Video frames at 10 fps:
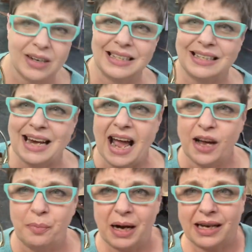
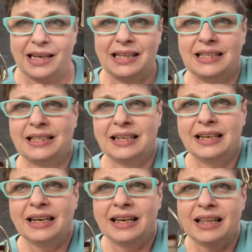snack buckets.
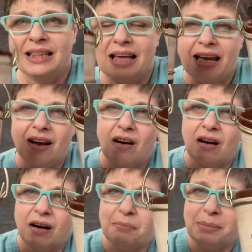They
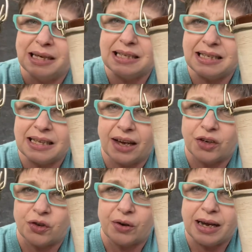are
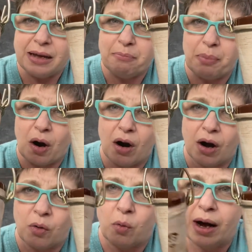mid-century
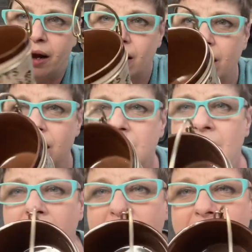barware.
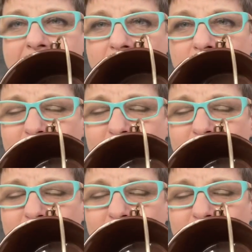They are